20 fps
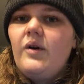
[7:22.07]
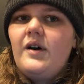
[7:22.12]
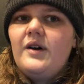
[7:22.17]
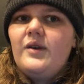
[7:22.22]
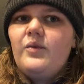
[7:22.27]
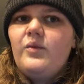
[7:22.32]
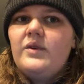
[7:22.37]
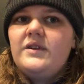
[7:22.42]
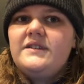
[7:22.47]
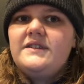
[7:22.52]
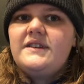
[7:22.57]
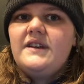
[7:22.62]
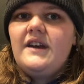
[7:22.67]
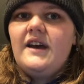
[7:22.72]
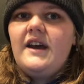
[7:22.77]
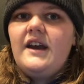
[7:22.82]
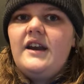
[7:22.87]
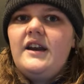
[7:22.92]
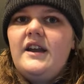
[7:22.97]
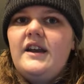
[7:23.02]
on one
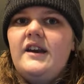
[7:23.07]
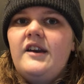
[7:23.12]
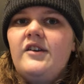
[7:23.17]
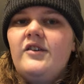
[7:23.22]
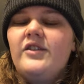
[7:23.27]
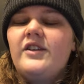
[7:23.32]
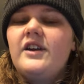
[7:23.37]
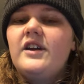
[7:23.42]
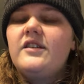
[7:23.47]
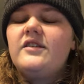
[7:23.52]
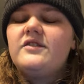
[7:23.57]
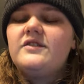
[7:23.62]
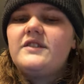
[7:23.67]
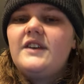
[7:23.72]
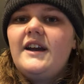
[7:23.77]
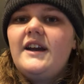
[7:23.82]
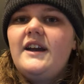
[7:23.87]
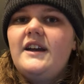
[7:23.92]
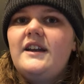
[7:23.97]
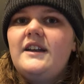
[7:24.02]
side, and on the other
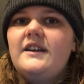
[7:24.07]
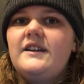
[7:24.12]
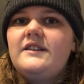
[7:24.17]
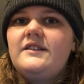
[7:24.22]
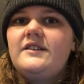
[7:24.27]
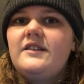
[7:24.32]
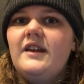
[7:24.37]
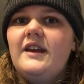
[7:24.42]
side, is,